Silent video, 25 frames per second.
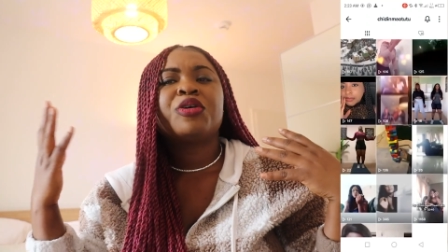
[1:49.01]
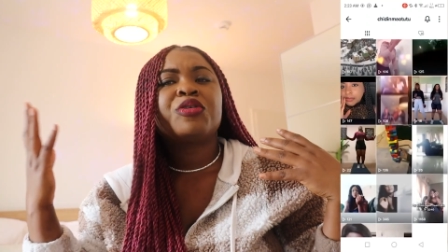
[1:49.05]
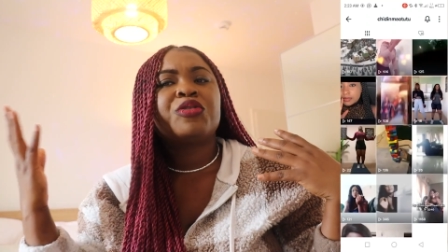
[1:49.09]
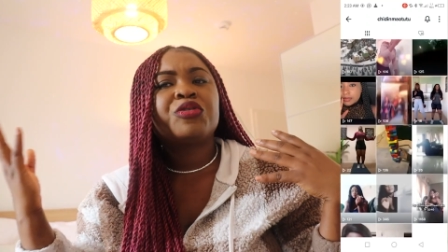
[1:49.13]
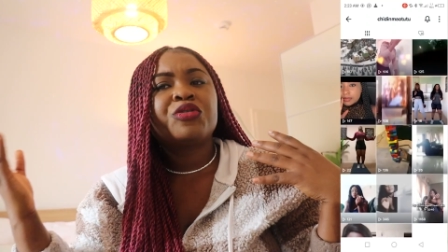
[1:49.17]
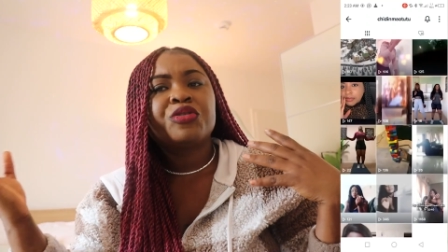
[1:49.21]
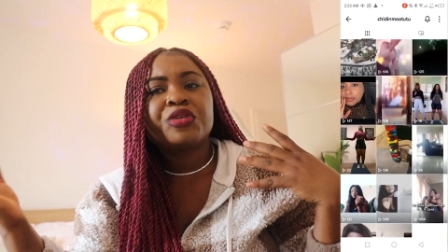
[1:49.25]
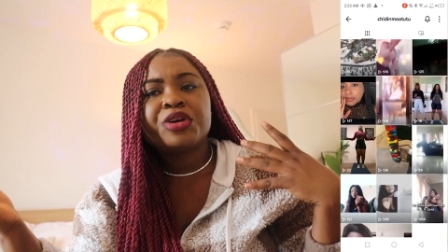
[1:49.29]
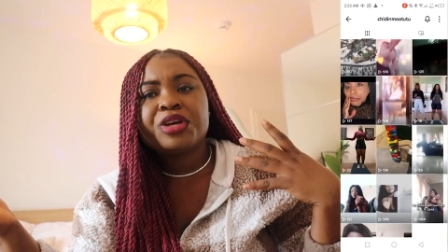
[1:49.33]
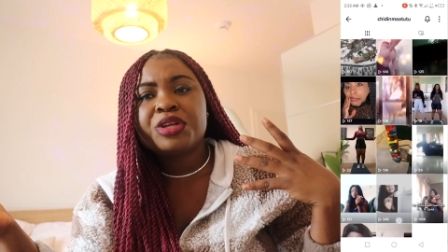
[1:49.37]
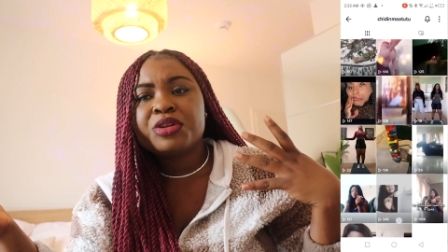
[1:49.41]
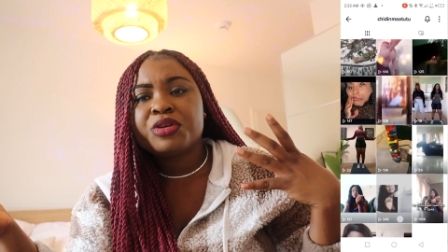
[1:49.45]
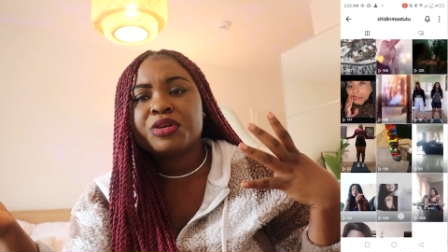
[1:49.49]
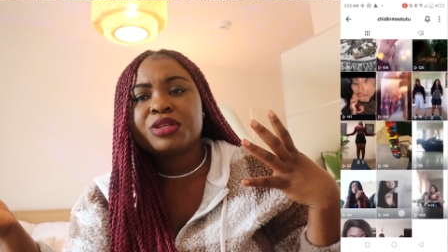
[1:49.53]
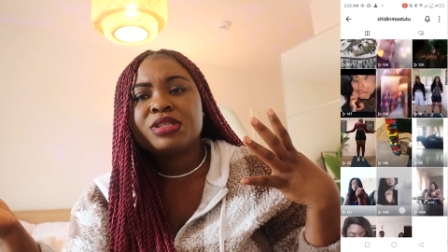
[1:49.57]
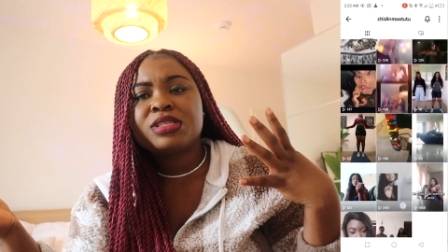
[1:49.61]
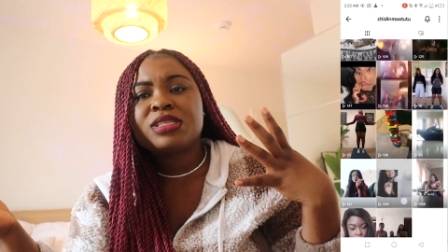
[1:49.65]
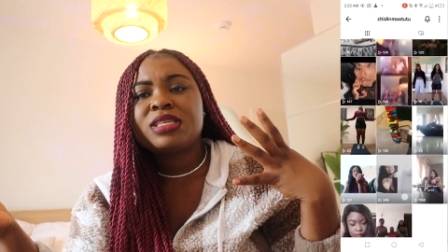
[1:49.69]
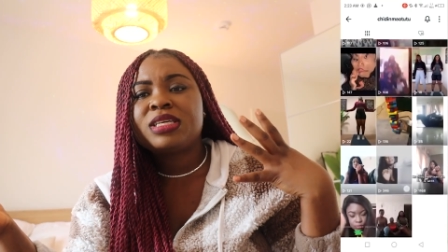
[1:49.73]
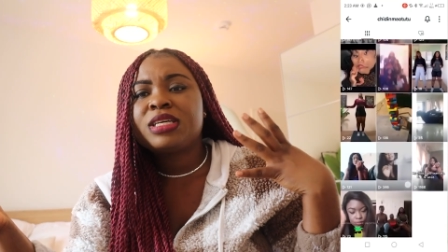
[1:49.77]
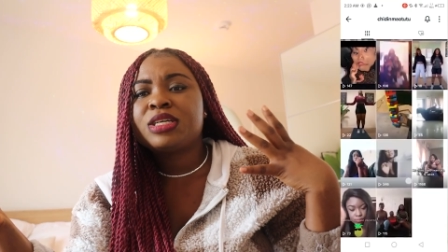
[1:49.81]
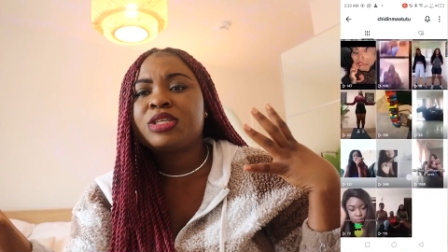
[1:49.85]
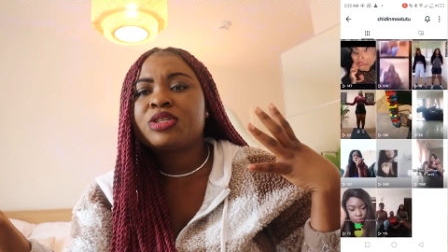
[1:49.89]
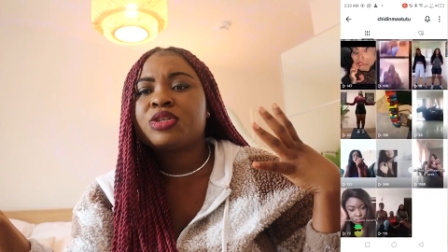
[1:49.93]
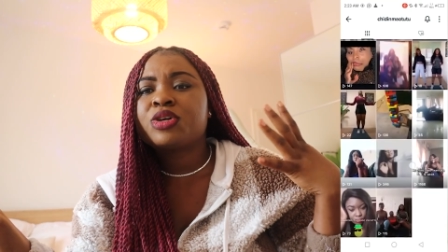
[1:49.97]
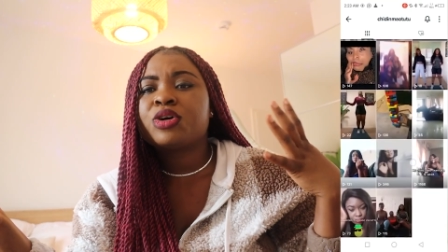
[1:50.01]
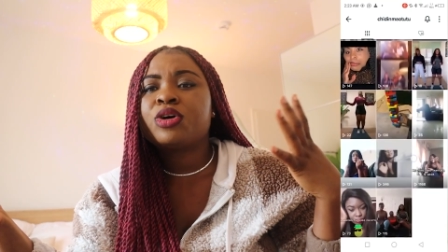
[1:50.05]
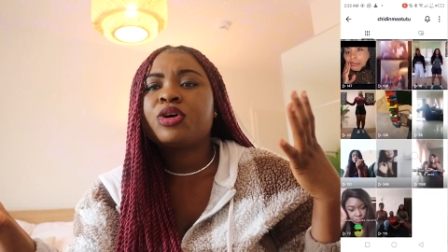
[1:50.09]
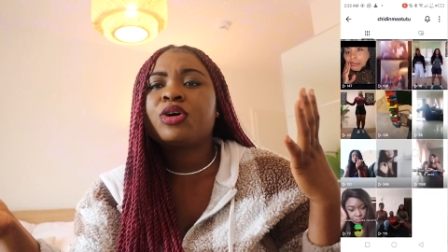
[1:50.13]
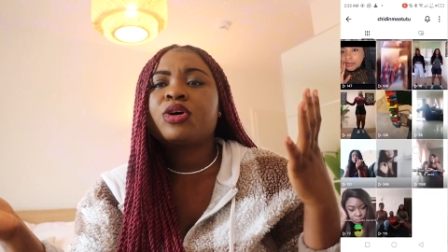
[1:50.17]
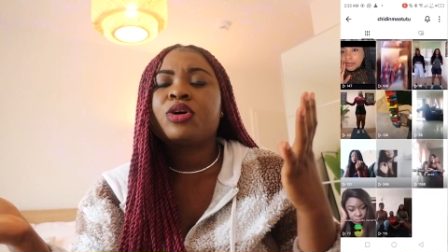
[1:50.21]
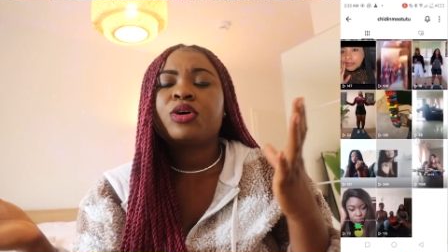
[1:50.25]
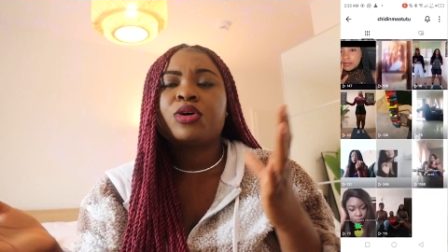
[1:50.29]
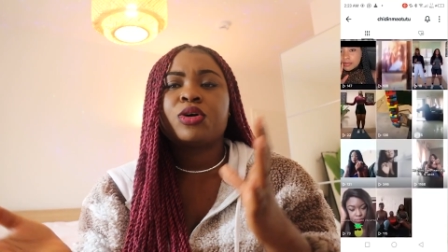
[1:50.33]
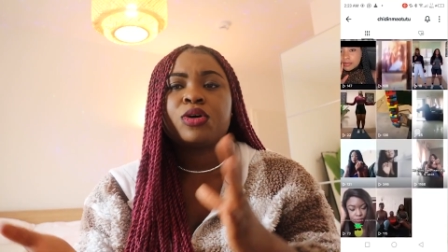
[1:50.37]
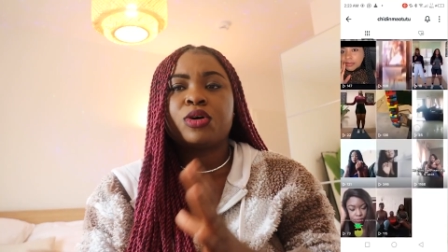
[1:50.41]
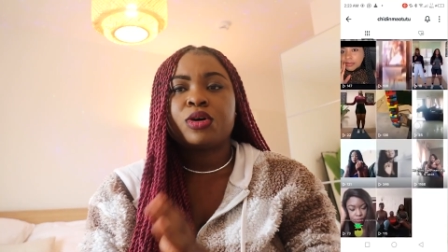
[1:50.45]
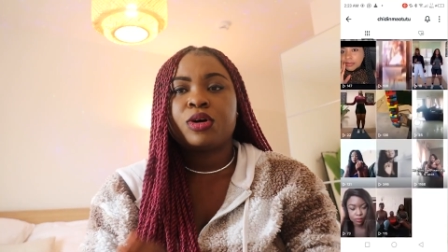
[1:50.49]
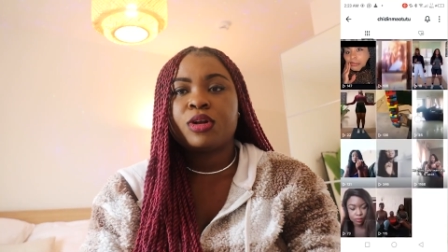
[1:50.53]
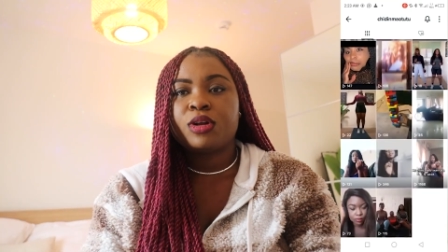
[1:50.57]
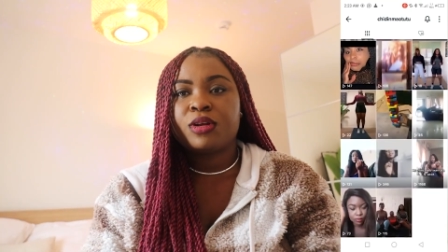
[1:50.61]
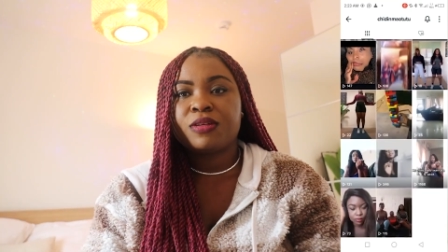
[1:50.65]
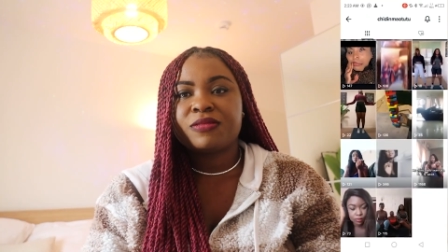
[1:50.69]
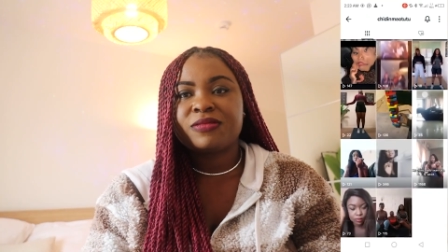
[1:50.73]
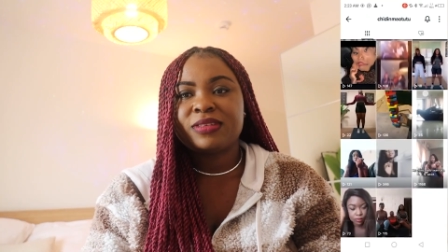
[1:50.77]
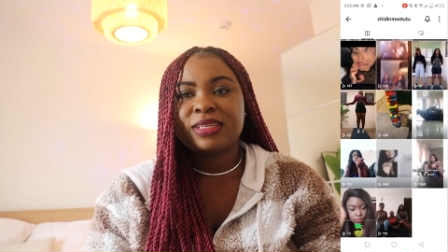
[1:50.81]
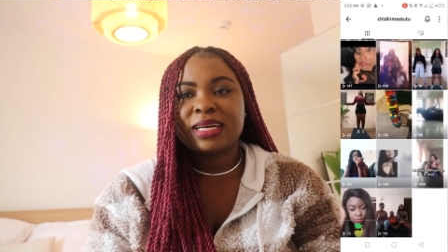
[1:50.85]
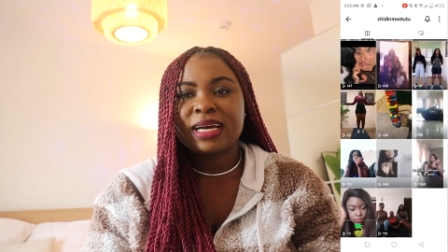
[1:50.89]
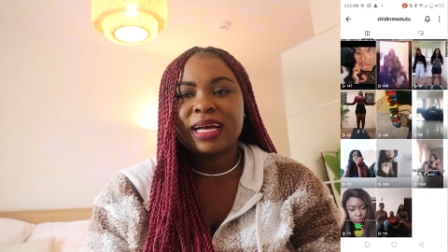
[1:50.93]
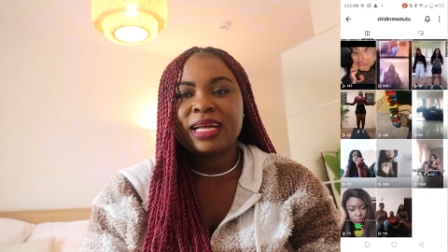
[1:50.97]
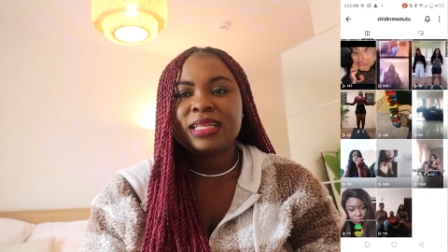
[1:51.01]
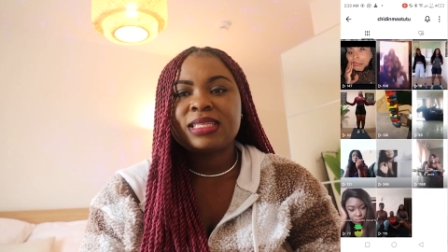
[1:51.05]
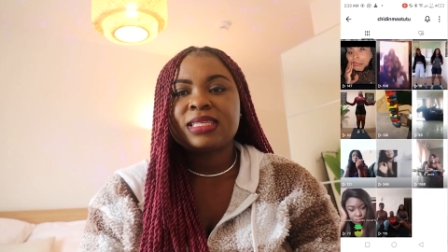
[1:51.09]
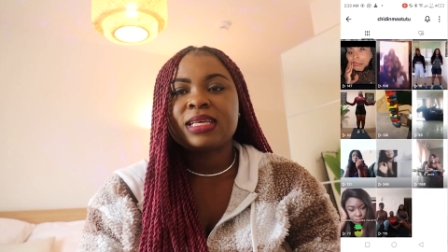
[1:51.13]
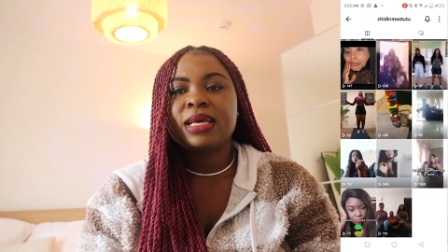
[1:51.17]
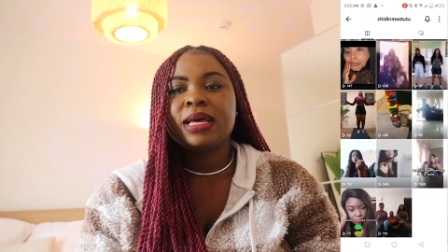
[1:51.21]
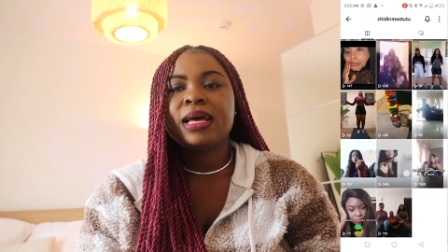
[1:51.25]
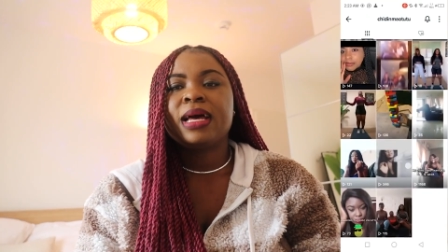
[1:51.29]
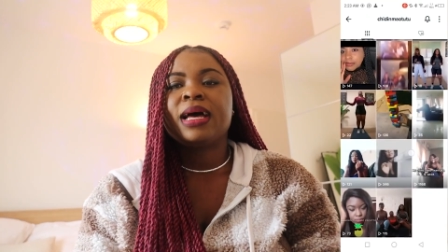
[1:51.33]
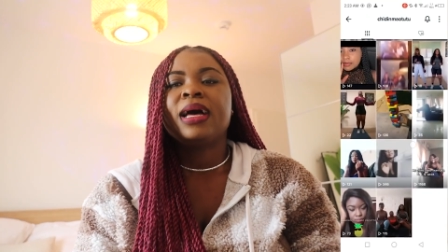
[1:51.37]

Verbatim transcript: growing on TikTok or all of that.